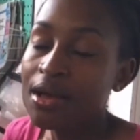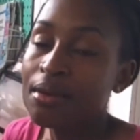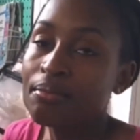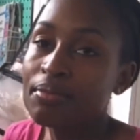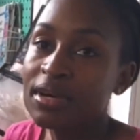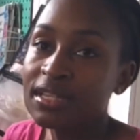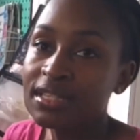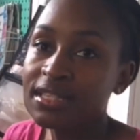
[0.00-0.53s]

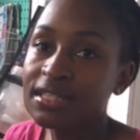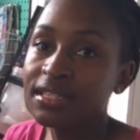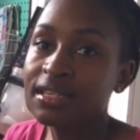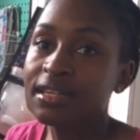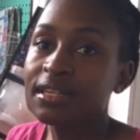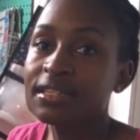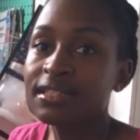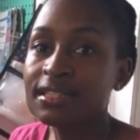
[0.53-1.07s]
But
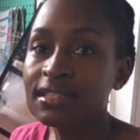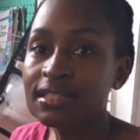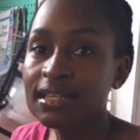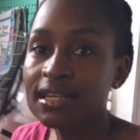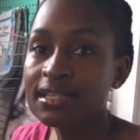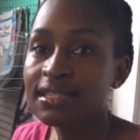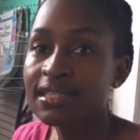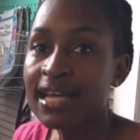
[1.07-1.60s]

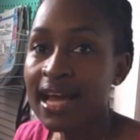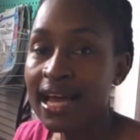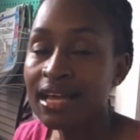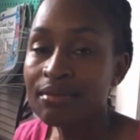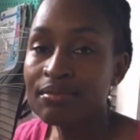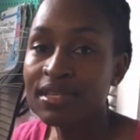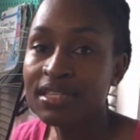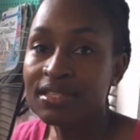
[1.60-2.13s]
time
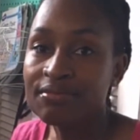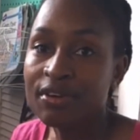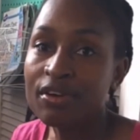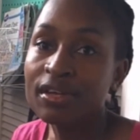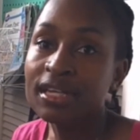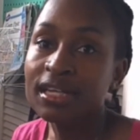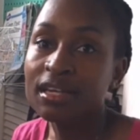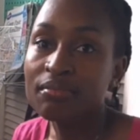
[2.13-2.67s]
is very
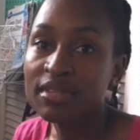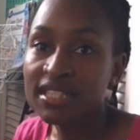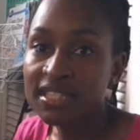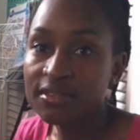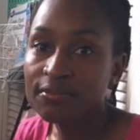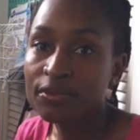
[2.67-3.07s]
limited for